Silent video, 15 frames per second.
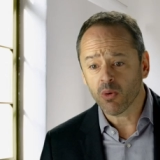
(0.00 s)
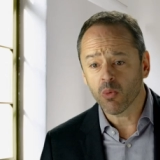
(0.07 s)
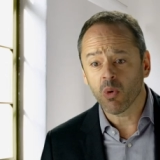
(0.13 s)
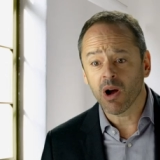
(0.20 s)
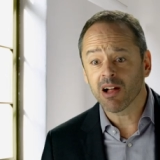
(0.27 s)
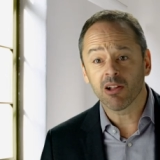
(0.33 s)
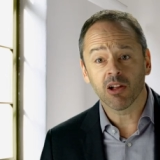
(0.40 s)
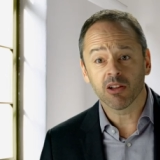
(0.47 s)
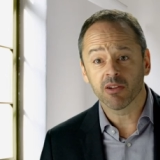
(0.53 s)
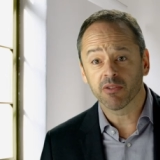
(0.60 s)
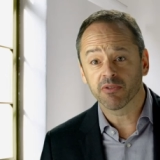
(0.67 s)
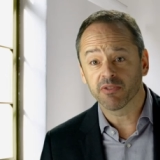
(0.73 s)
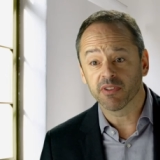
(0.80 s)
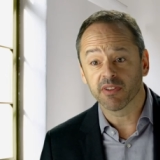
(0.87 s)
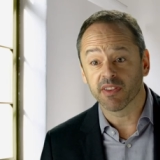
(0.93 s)
While all
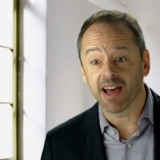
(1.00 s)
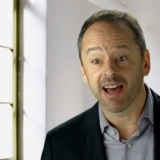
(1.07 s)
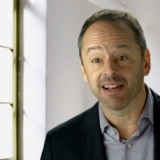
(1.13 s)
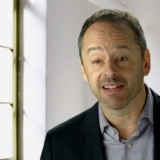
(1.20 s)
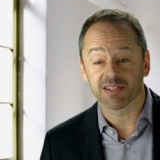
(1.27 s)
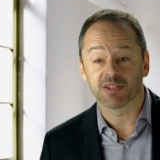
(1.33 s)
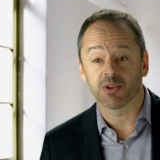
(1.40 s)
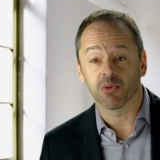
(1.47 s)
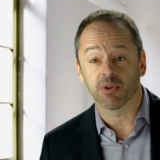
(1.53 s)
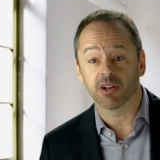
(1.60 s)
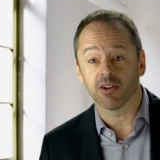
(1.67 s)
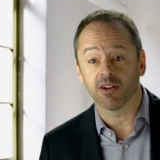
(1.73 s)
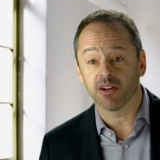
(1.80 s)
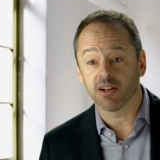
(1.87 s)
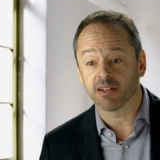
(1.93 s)
of that is going
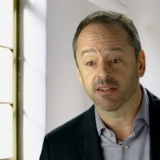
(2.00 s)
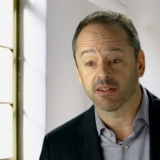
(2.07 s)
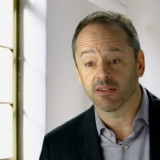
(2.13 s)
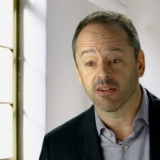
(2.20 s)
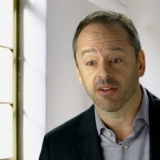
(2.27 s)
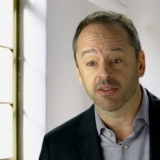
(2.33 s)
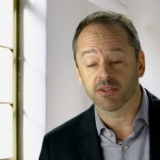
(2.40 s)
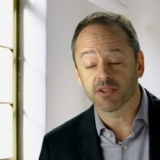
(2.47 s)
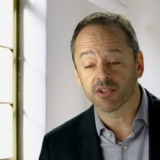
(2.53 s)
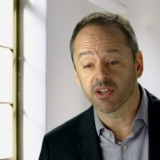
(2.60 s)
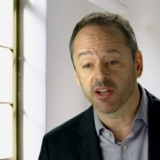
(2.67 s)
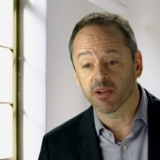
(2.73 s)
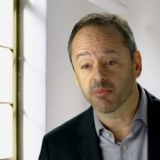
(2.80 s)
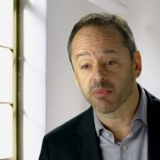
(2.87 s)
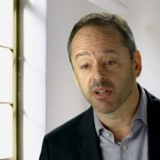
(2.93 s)
on on the
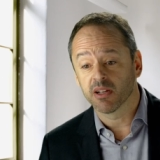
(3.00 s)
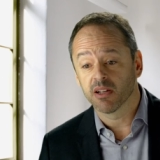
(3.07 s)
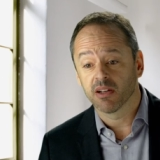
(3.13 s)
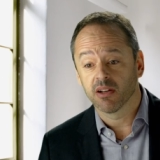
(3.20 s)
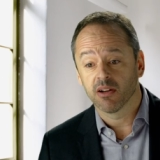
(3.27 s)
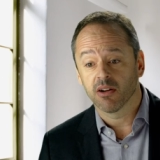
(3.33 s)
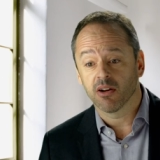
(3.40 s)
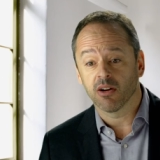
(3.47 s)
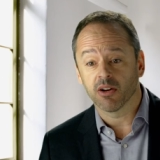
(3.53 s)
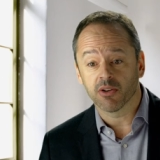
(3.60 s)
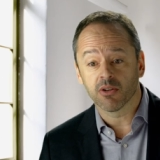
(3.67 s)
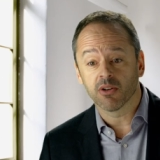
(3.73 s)
ship, on